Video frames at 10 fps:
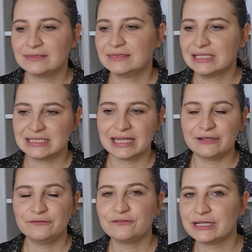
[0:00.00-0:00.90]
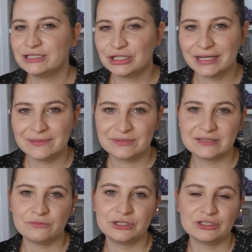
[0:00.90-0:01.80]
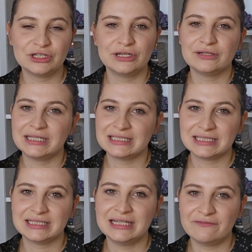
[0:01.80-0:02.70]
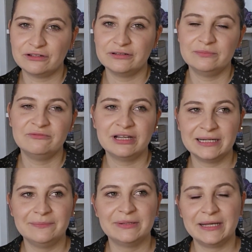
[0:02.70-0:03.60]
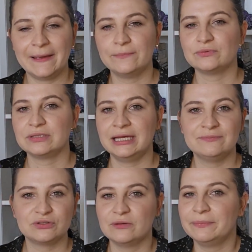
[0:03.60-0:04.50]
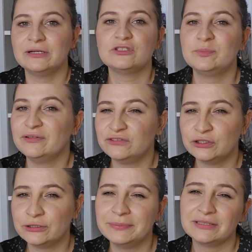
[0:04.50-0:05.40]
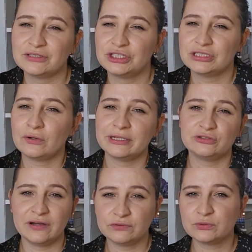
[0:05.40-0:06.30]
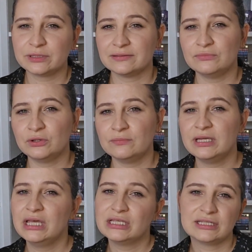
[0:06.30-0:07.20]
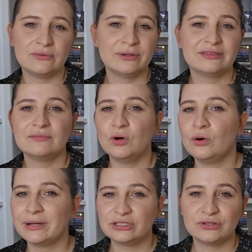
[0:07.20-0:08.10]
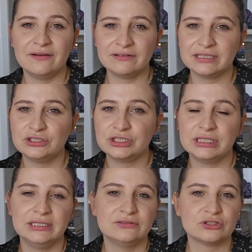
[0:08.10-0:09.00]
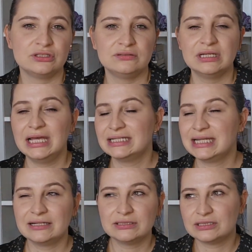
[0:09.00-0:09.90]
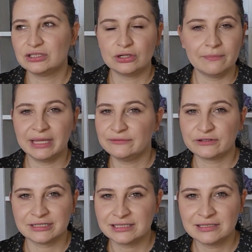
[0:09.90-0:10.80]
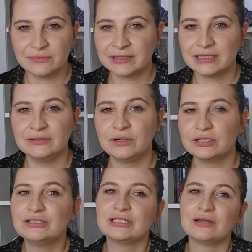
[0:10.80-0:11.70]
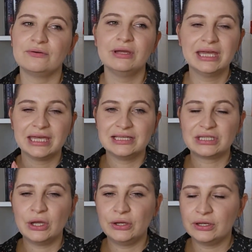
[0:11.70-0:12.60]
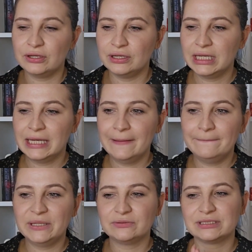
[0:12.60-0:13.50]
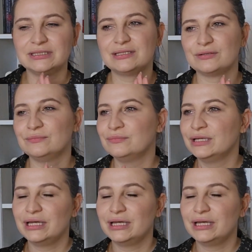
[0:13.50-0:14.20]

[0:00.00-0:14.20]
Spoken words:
there's like friendships which the girl has never really been able to build before, because she's always travelled with her mum. So with them always travelling, she just tended to not make friends with anyone. So it's her building some